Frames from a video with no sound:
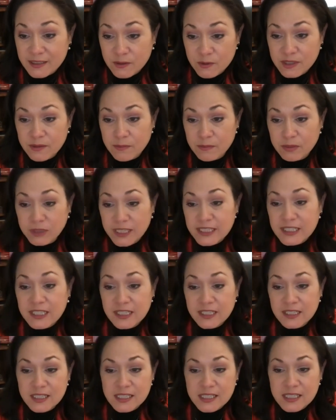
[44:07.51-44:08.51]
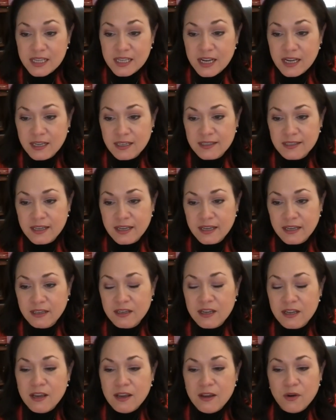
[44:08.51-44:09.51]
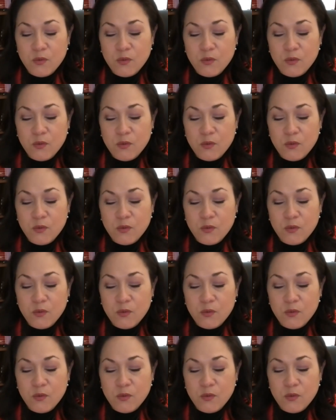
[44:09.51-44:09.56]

It was a blessing in disguise. And